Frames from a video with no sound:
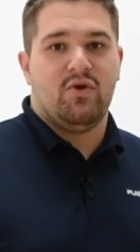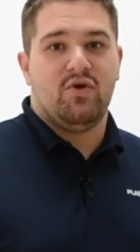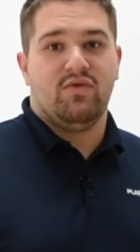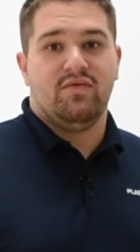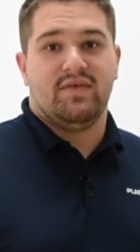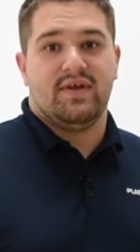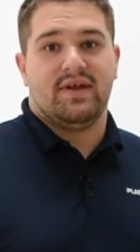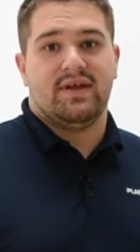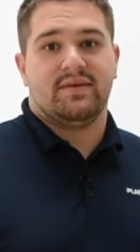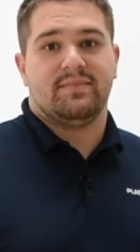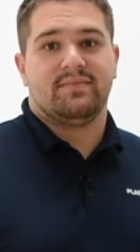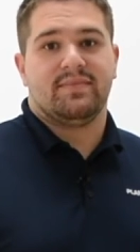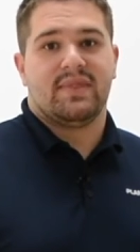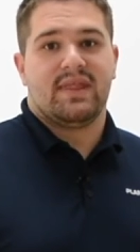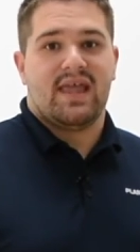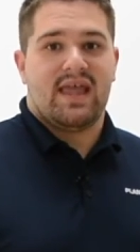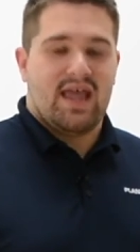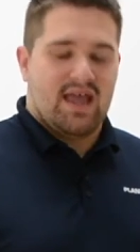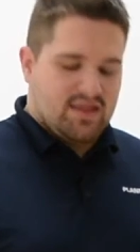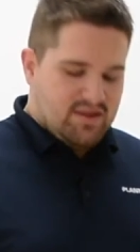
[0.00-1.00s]
moving
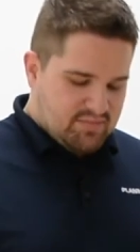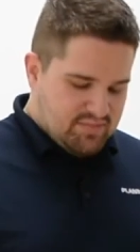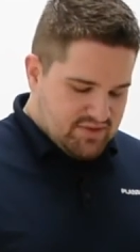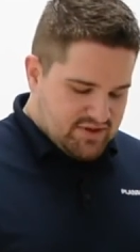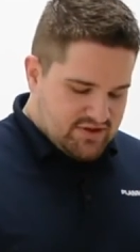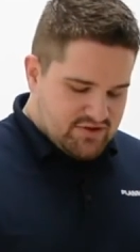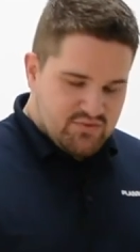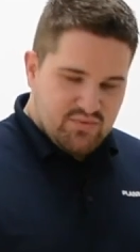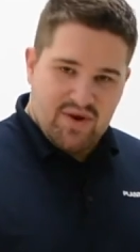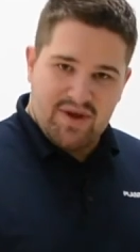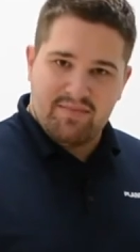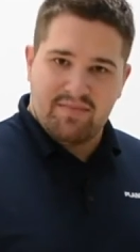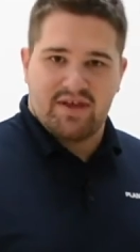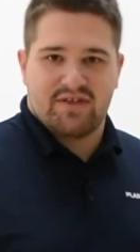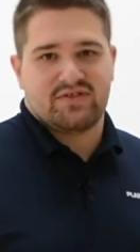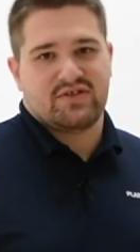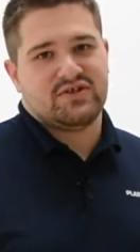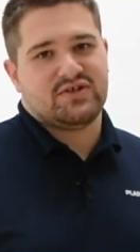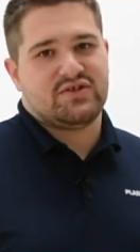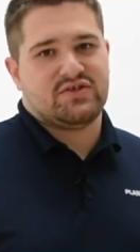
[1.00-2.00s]
and the please wait
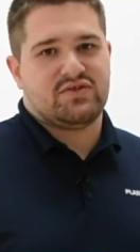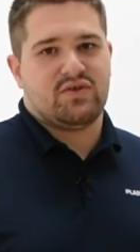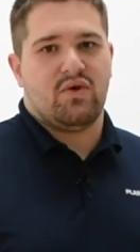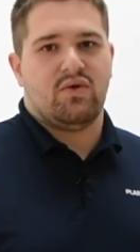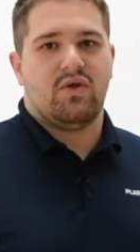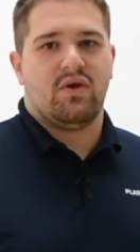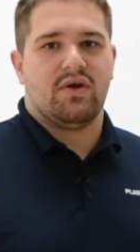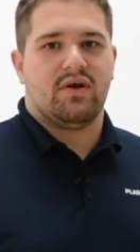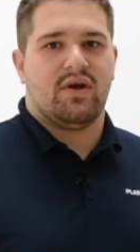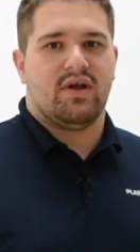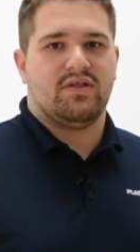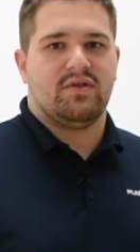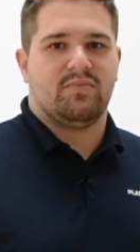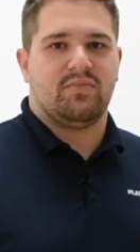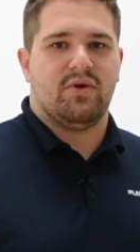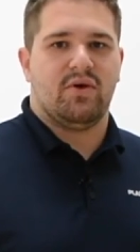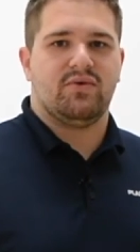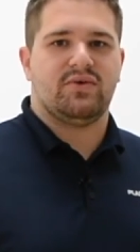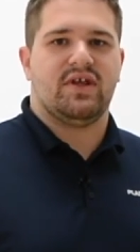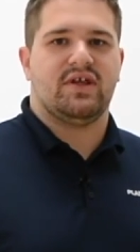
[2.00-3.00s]
message is no longer on the
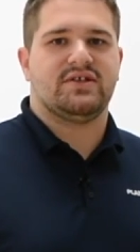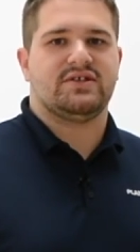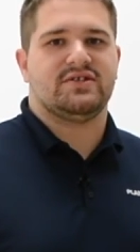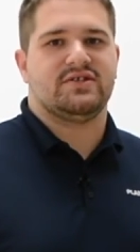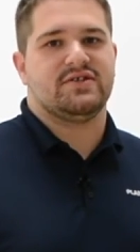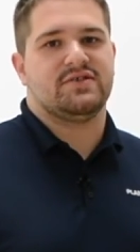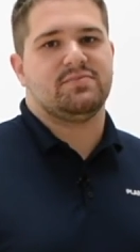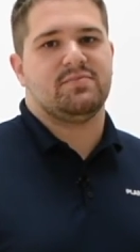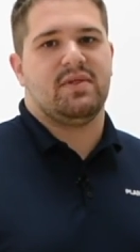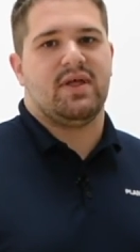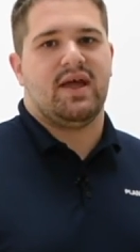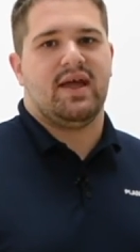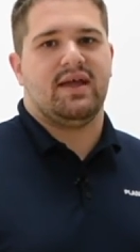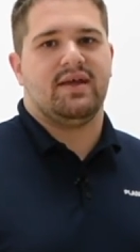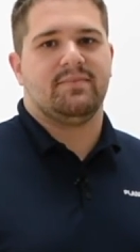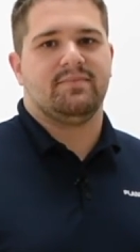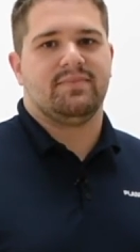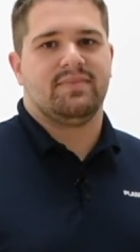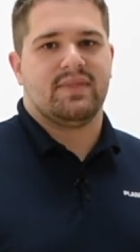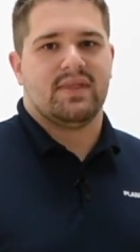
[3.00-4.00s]
ProTouch display,
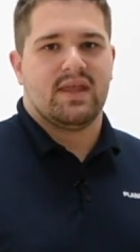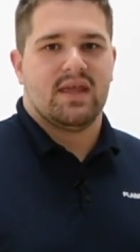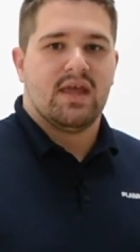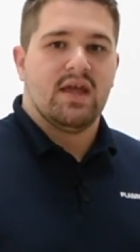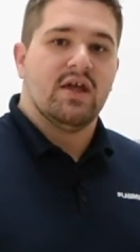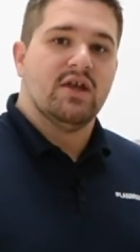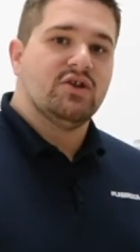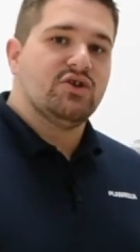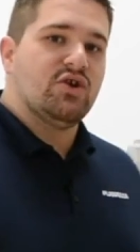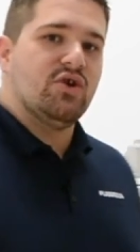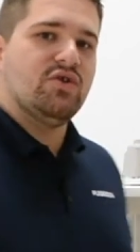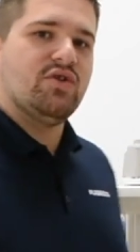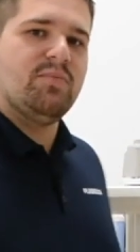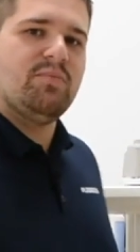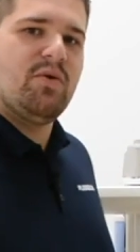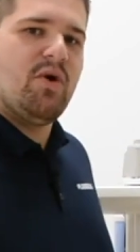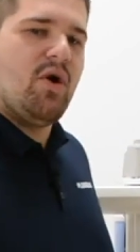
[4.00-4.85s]
turn the